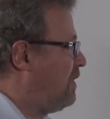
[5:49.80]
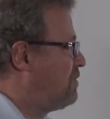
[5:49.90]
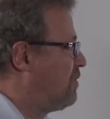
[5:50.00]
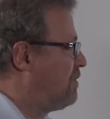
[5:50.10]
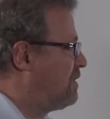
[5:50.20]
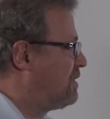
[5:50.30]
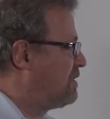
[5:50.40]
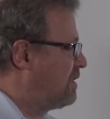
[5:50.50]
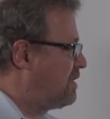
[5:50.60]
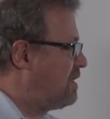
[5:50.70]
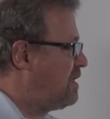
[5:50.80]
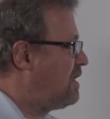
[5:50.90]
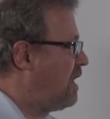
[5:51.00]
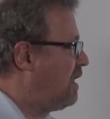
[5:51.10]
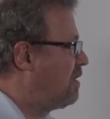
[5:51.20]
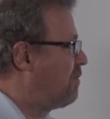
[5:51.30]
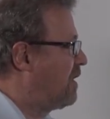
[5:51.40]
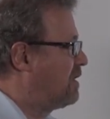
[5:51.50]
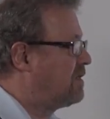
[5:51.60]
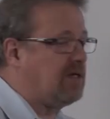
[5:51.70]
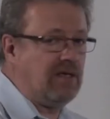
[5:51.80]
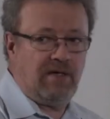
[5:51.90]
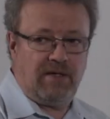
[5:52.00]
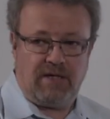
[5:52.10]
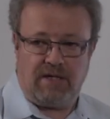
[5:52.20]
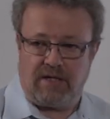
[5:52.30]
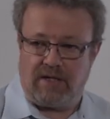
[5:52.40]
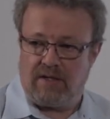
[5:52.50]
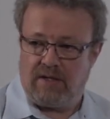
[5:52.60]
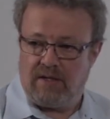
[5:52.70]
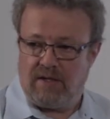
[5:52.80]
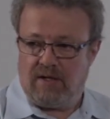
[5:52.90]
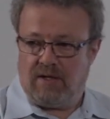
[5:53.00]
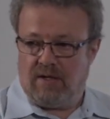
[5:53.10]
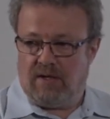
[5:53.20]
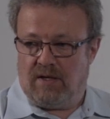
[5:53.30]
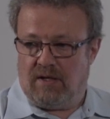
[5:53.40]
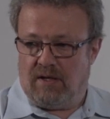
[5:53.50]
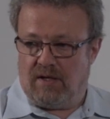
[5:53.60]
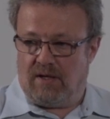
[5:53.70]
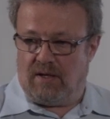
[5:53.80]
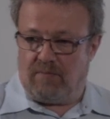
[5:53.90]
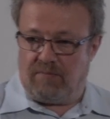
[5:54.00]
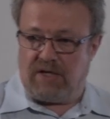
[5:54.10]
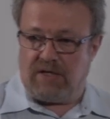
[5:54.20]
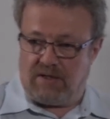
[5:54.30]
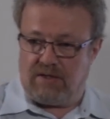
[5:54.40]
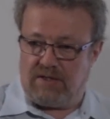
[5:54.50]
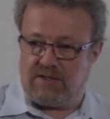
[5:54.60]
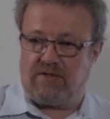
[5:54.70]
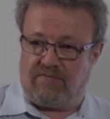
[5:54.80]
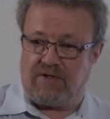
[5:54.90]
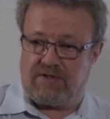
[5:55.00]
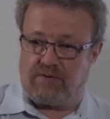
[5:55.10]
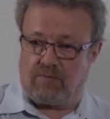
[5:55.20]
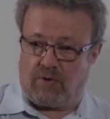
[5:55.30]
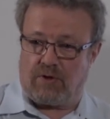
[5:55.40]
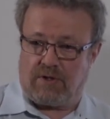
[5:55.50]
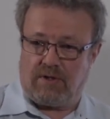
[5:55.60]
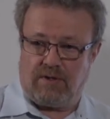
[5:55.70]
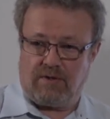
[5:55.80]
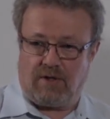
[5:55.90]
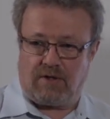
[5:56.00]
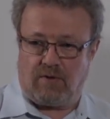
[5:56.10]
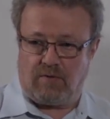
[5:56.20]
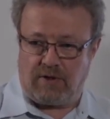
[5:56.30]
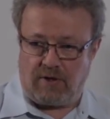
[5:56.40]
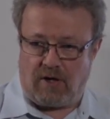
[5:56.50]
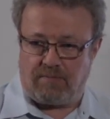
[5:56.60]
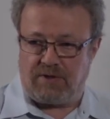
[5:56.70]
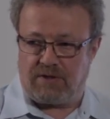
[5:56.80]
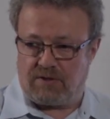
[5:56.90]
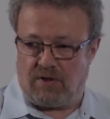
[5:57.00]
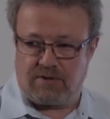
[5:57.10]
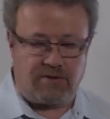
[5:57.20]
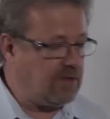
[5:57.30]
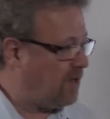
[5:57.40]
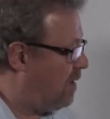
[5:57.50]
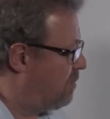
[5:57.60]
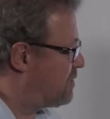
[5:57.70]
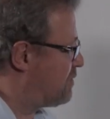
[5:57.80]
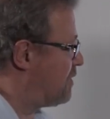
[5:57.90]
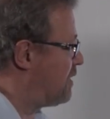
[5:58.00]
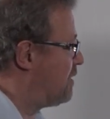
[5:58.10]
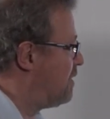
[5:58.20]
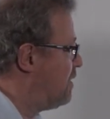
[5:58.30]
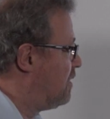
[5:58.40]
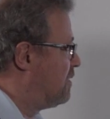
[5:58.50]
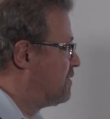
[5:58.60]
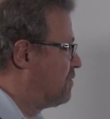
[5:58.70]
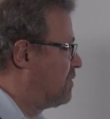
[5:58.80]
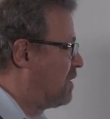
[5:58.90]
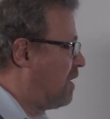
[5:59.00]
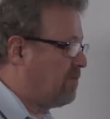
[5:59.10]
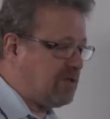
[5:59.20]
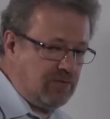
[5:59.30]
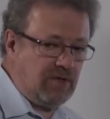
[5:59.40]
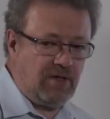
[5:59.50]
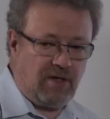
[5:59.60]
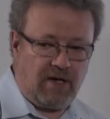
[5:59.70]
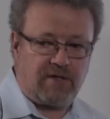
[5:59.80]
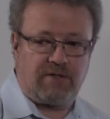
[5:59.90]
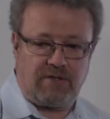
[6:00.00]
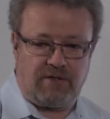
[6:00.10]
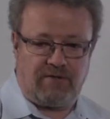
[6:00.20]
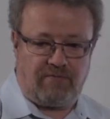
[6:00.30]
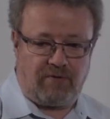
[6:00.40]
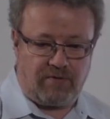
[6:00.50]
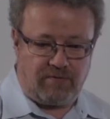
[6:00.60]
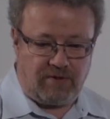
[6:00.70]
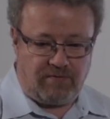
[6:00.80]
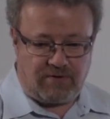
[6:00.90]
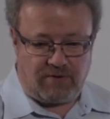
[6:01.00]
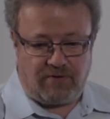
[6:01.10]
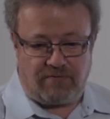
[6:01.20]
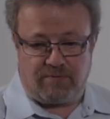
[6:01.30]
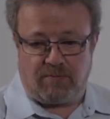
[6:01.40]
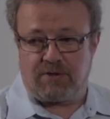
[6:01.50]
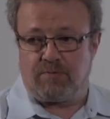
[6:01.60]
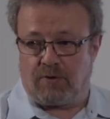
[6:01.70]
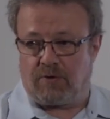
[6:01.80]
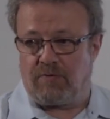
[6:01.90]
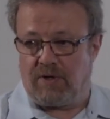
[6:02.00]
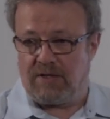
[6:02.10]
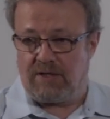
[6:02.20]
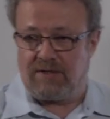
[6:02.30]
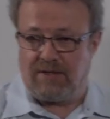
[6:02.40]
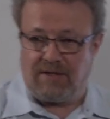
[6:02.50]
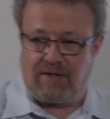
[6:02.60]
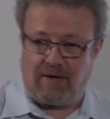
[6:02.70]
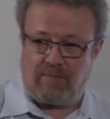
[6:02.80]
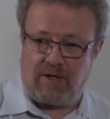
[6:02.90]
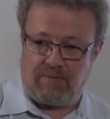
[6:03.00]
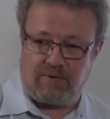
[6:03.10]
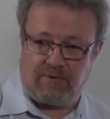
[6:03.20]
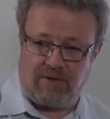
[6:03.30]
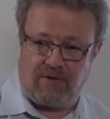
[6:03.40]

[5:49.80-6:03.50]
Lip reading: So this is a key element in making these devices work, not only optics, also the chemistry. So the chemistry actually deserves much more credit than I'm able to